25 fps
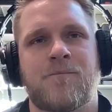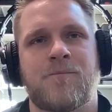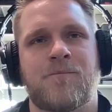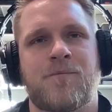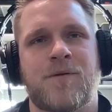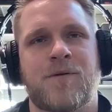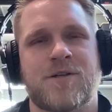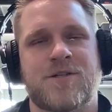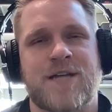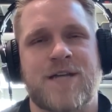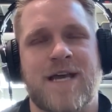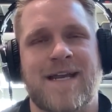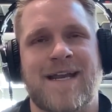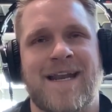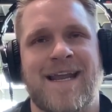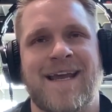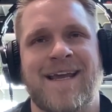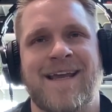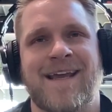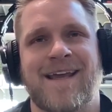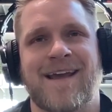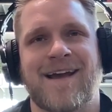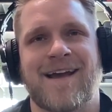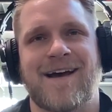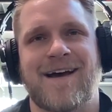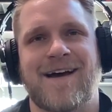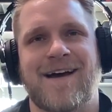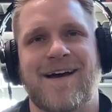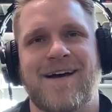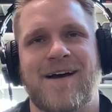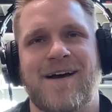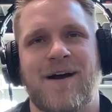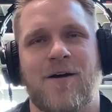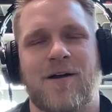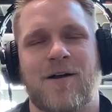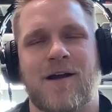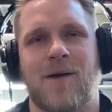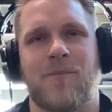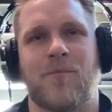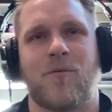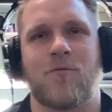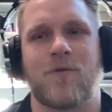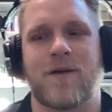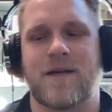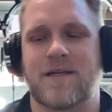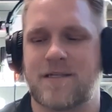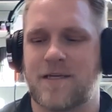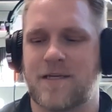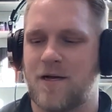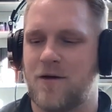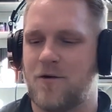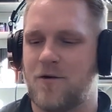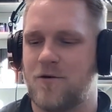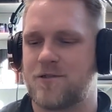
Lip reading: Pojednik a couple weeks ago,